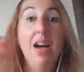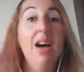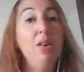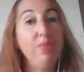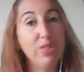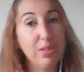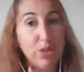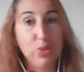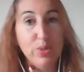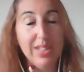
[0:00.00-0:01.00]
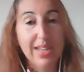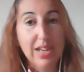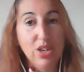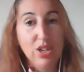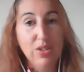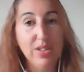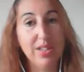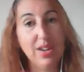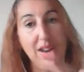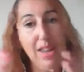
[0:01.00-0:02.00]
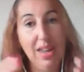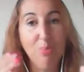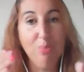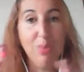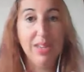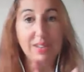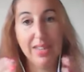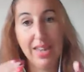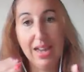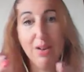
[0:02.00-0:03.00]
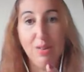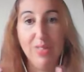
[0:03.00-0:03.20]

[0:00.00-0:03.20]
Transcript: Oh, I've got some tools I can use to kind of help me get out of